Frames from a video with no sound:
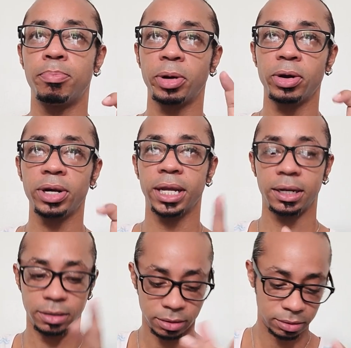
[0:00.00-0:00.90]

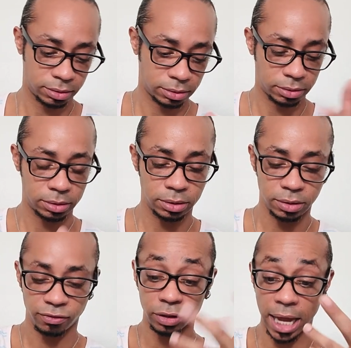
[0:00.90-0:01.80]
burden
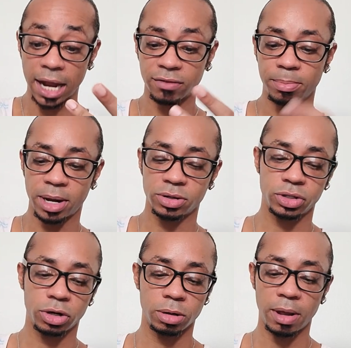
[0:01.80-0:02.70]
for lack of a better
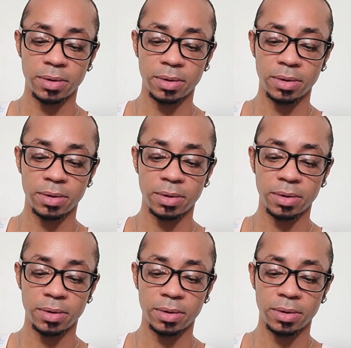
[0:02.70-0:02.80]
term.